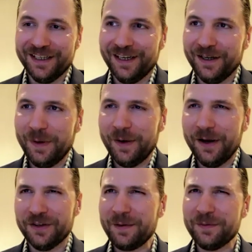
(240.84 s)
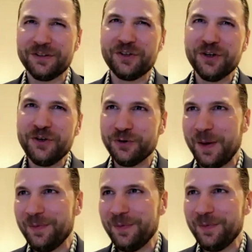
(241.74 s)
and I said, maybe it's good news,
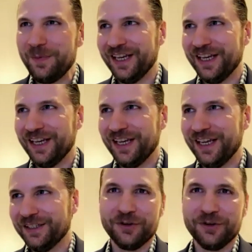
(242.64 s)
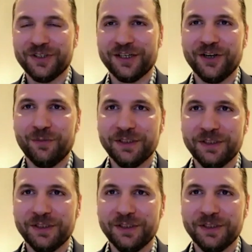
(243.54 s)
maybe it's not good news, I don't know.